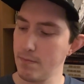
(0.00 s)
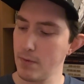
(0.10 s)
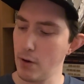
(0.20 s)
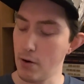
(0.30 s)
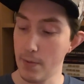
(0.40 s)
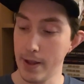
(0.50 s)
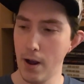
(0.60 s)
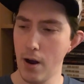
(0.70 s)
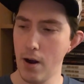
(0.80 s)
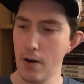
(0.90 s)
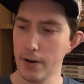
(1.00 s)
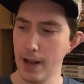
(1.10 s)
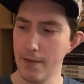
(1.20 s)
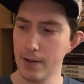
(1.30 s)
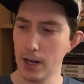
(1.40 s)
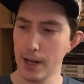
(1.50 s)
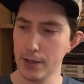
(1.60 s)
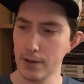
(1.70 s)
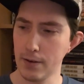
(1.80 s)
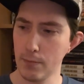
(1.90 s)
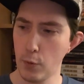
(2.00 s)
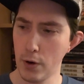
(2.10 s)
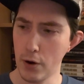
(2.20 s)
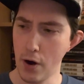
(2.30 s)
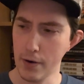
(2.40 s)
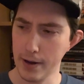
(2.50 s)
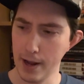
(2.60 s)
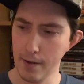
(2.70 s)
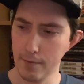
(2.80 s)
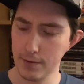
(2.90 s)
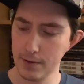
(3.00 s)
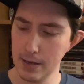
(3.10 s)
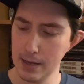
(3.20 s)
or the archive collection, Warner Archives.